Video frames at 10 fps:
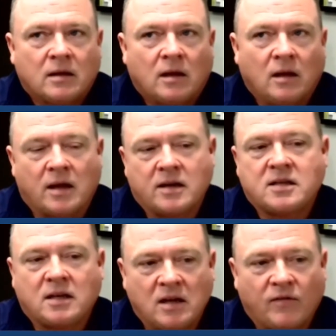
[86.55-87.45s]
of
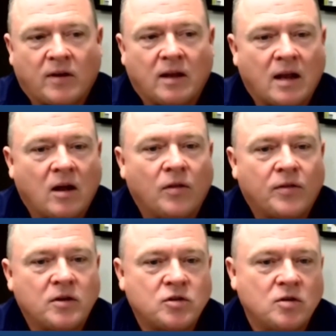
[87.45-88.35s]
significant
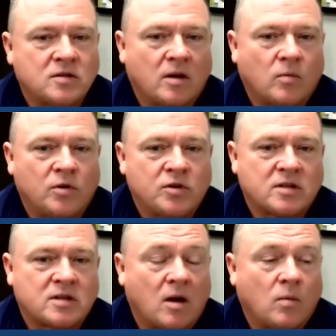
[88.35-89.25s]
health issues that we're
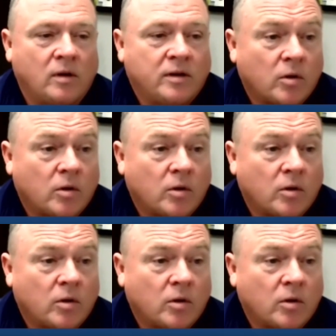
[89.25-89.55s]
just not willing to